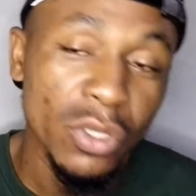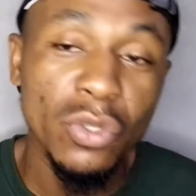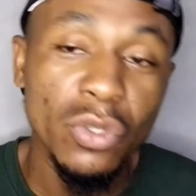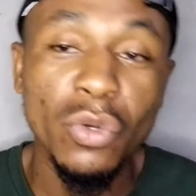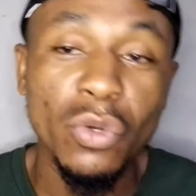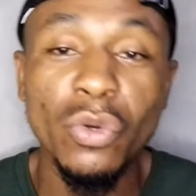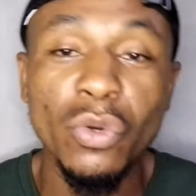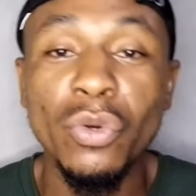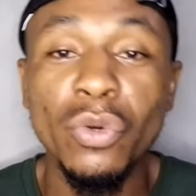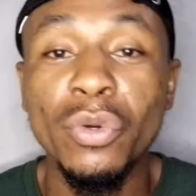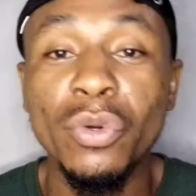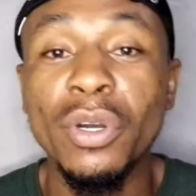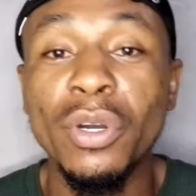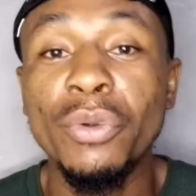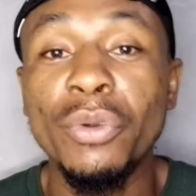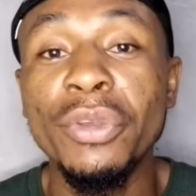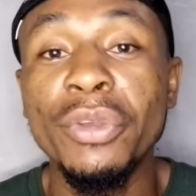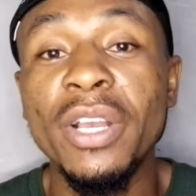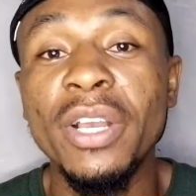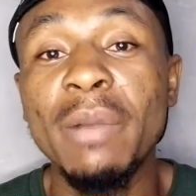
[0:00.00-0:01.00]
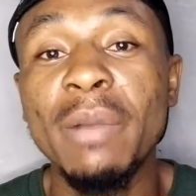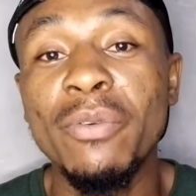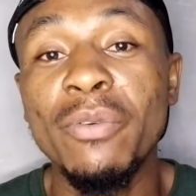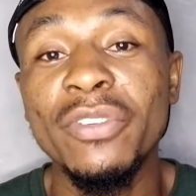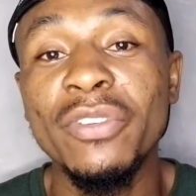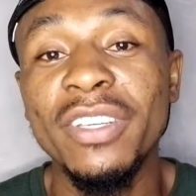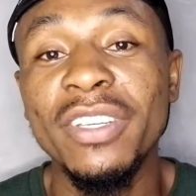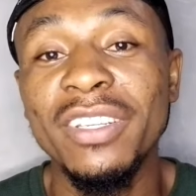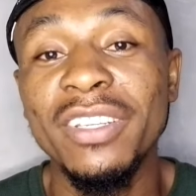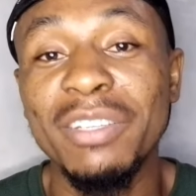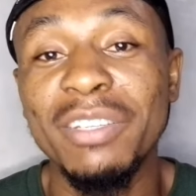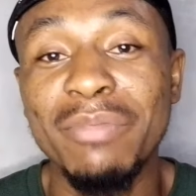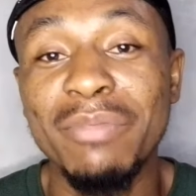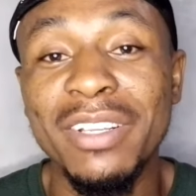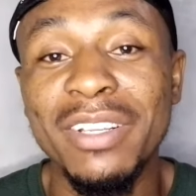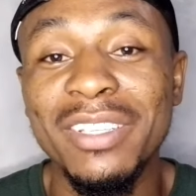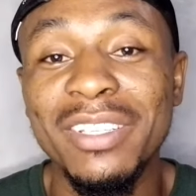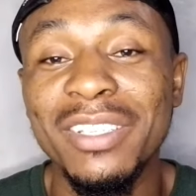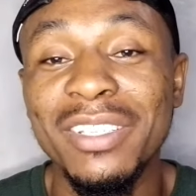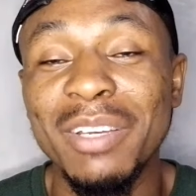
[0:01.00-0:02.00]
So, a recap concerning the
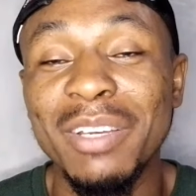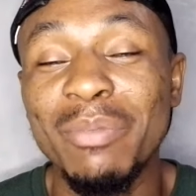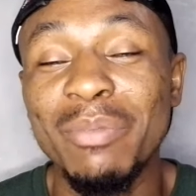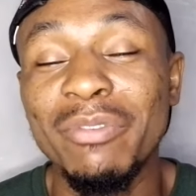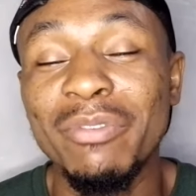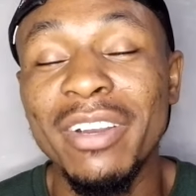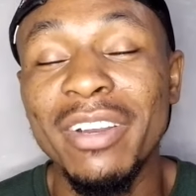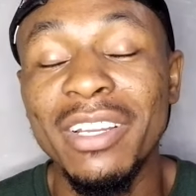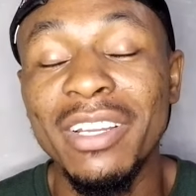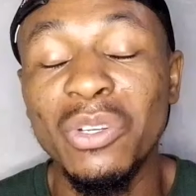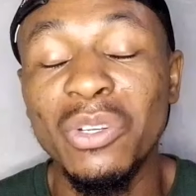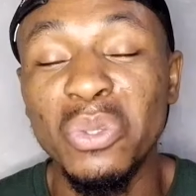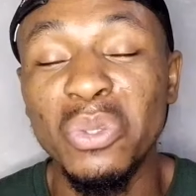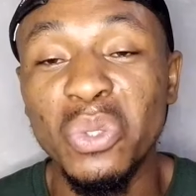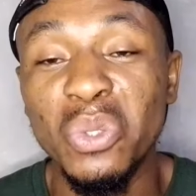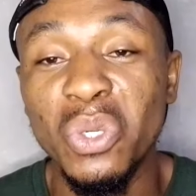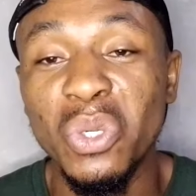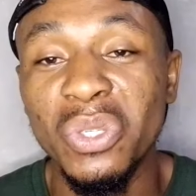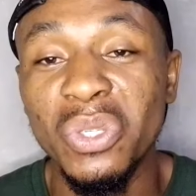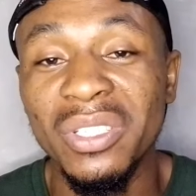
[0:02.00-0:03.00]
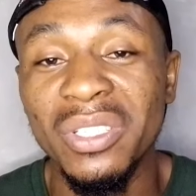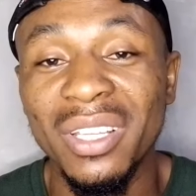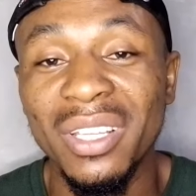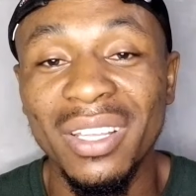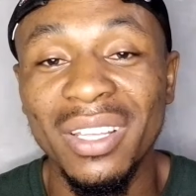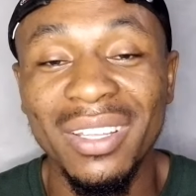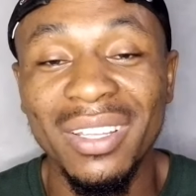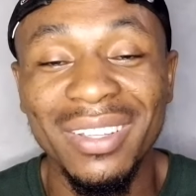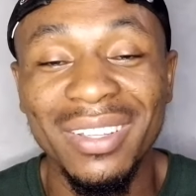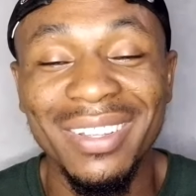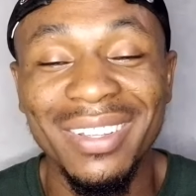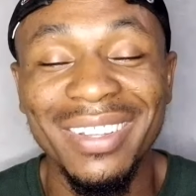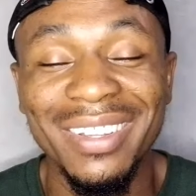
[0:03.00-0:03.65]
matches I provided on Thursday.